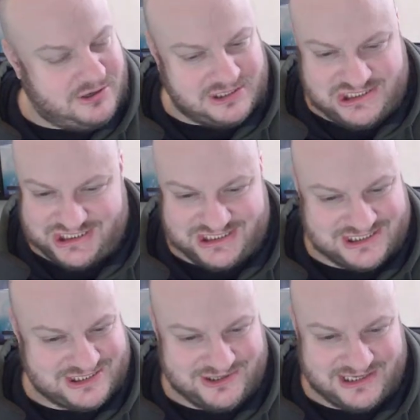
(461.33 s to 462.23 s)
God,
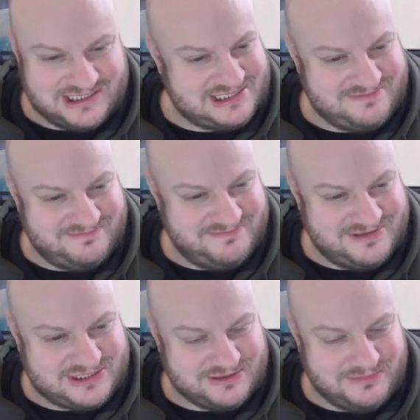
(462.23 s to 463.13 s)
Jesus Christ!
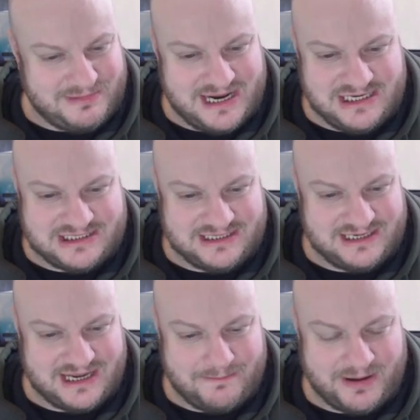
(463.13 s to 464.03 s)
Some
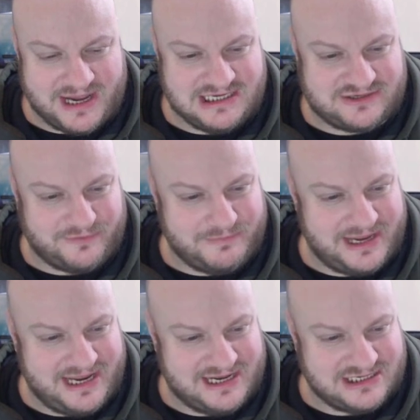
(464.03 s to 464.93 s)
amazing uh, bites from
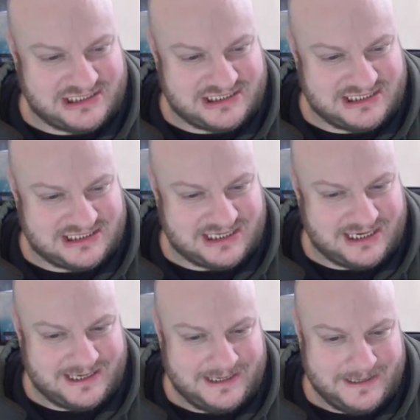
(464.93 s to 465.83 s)
her here. She says,
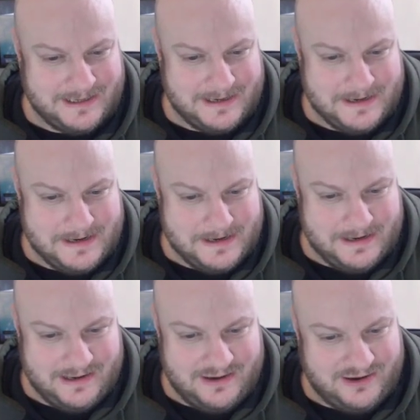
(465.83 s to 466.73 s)

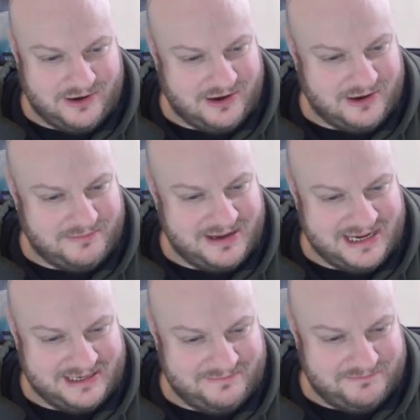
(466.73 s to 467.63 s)
"Oh
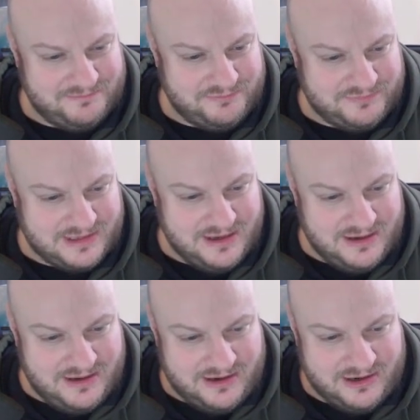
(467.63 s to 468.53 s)
man."
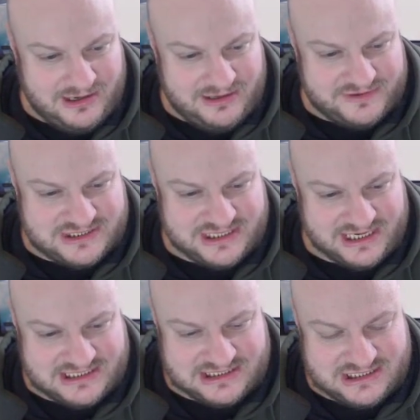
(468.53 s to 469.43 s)
Earlier this
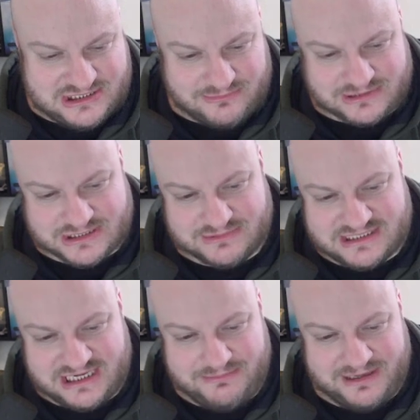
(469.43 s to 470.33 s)
year, Tessa
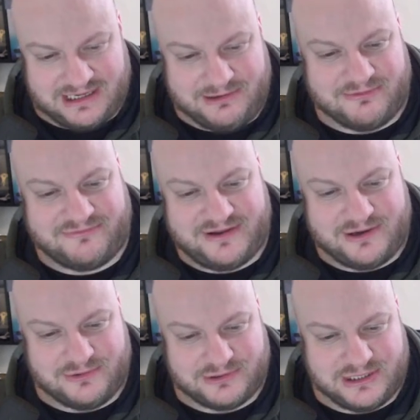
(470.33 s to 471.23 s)
Thompson seemingly
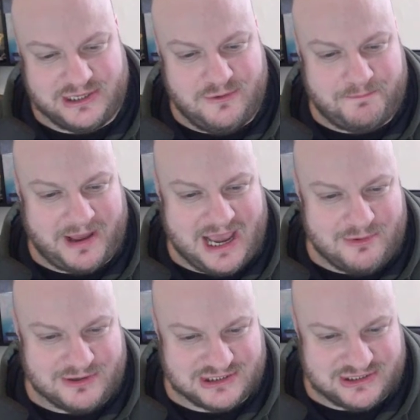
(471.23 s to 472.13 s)
revealed new
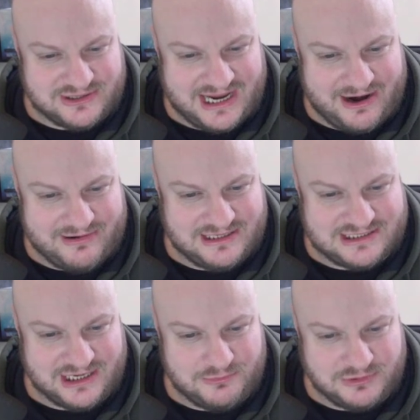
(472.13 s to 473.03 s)
powers her
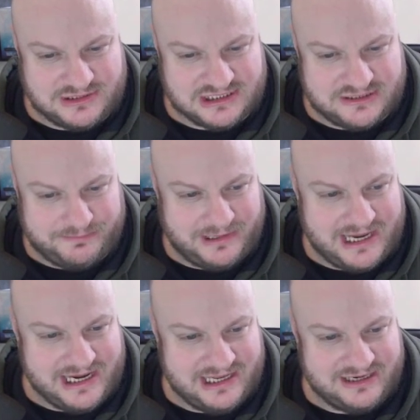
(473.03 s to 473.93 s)
character would
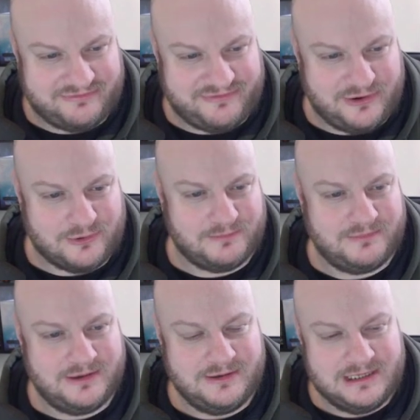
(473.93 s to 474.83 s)
display in the
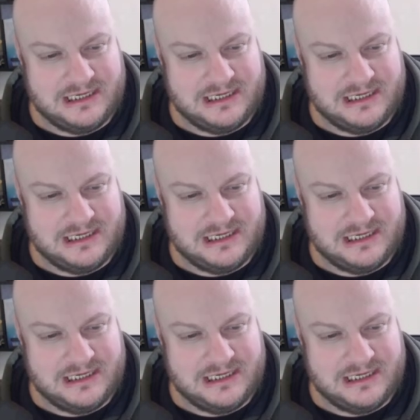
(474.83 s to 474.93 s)
film